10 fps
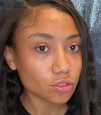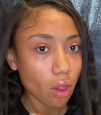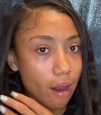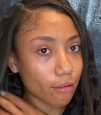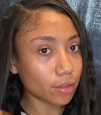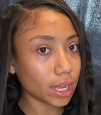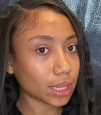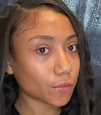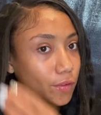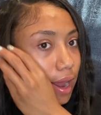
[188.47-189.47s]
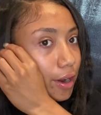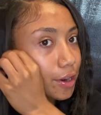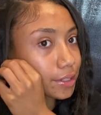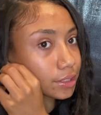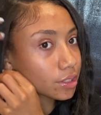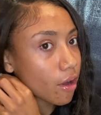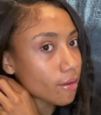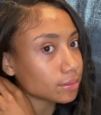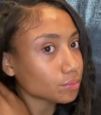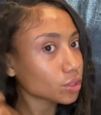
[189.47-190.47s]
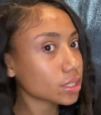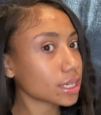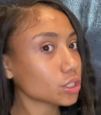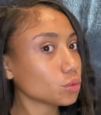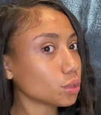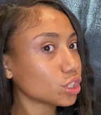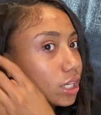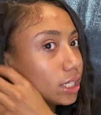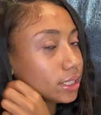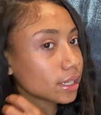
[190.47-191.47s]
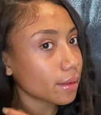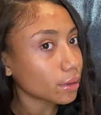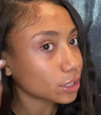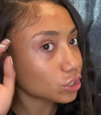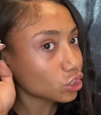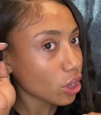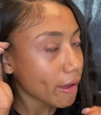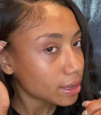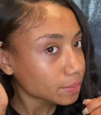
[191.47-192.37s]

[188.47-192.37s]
I don't really get the flat iron because that's too much heat damage.